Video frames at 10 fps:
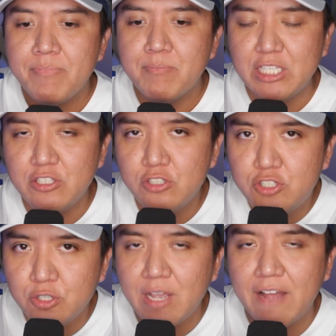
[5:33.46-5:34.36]
But you
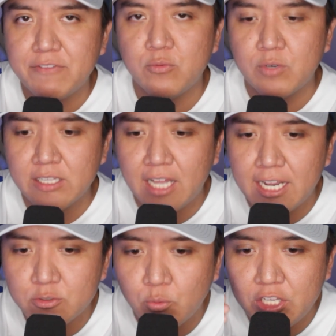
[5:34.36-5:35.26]
do have to
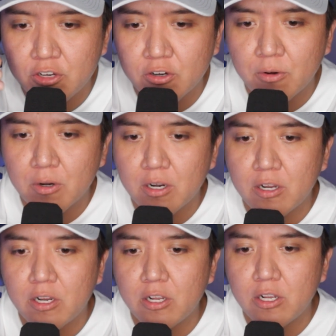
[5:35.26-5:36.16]
realize when you're
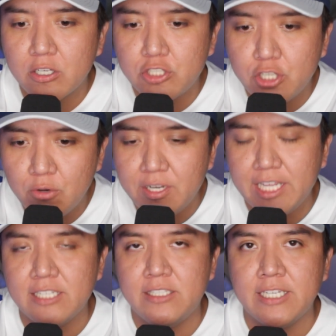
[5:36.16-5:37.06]

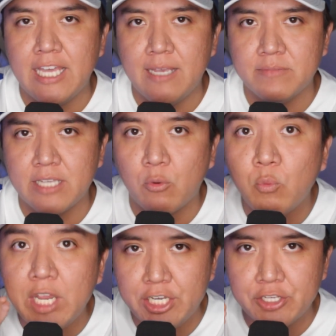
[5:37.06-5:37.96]
tuning into games like
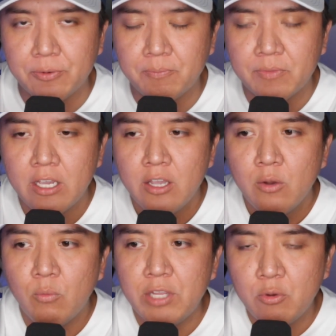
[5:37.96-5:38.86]
we do,
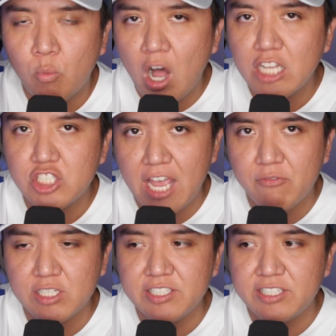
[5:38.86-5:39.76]
when you watch
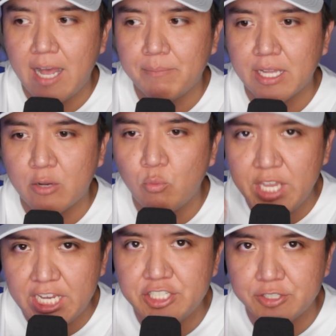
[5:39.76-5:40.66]
every snap like
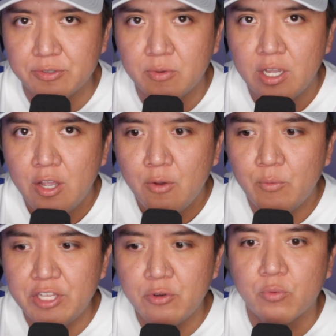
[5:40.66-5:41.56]
we do,
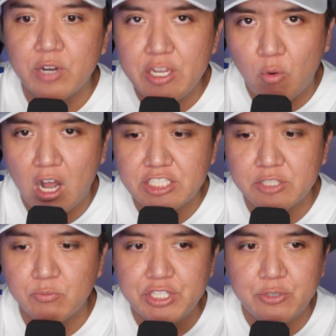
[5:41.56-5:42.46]
when you rewatch
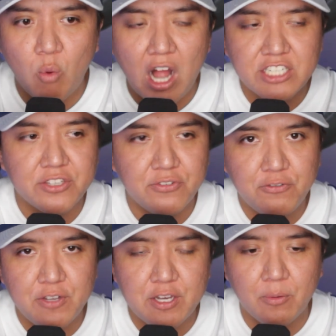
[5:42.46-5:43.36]
it, when you watch the
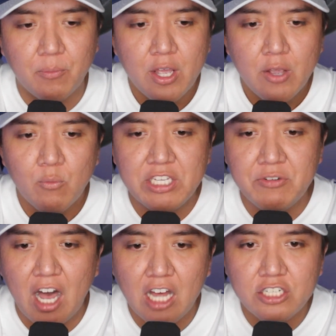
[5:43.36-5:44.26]
film, when
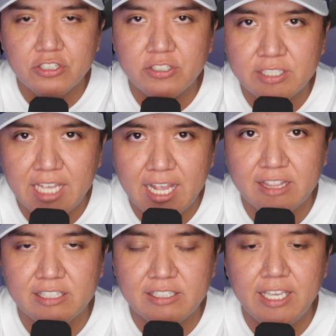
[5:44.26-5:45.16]
you
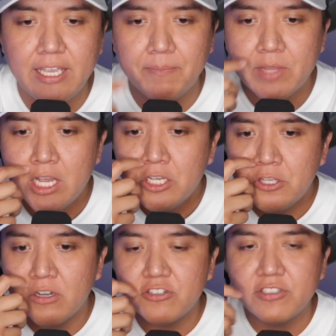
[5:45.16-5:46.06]
understand the team,
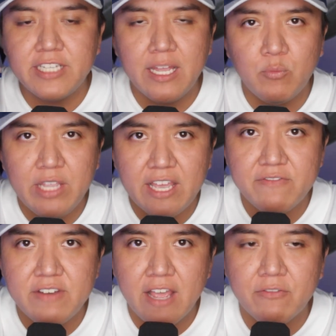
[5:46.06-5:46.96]
you understand we
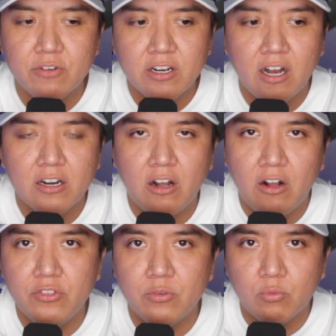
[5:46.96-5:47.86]
have never gone
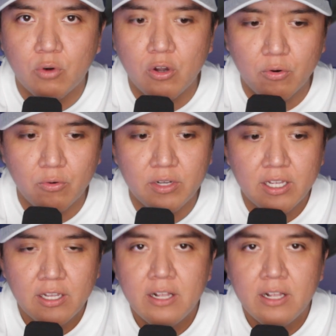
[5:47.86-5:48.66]
on the road